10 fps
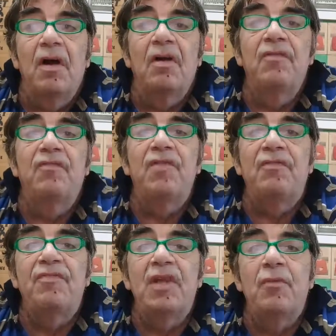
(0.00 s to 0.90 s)
on
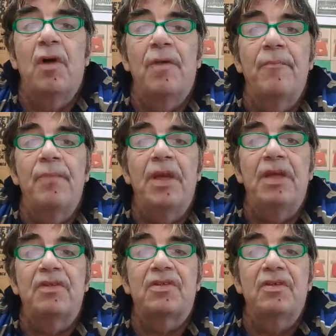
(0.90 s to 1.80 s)
51
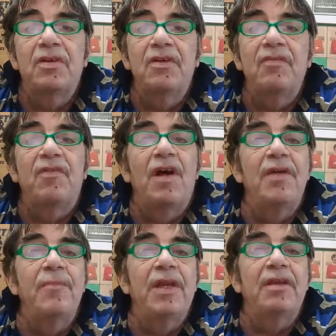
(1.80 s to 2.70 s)
minutes.
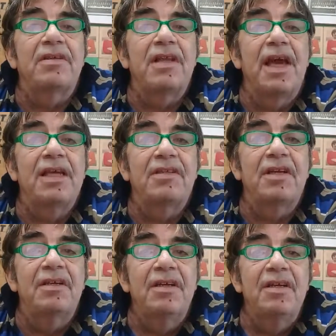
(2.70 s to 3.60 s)
5 minutes
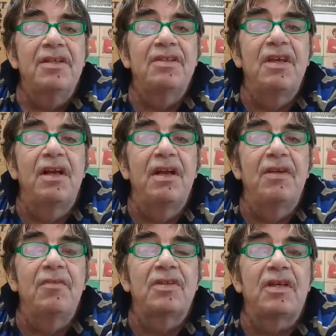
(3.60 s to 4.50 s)
later,
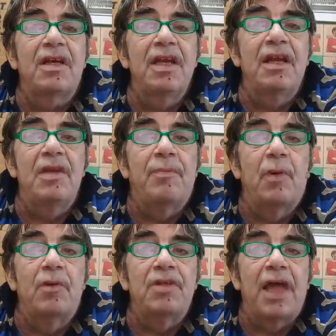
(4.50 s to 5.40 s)
Sterling was clearly
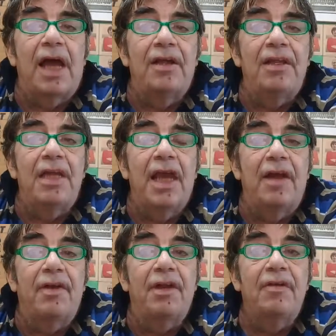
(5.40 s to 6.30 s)
brought down in the
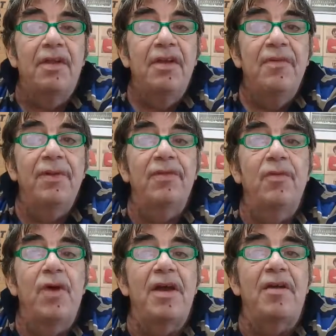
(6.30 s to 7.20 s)
area, but
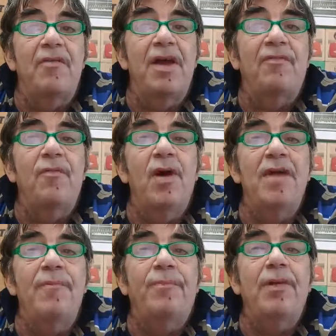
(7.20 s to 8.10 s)
the ref
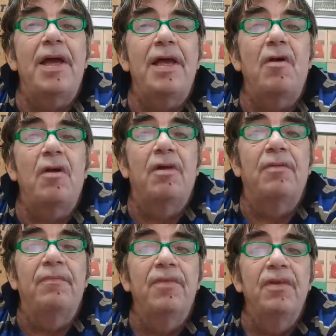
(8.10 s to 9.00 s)
waved play on.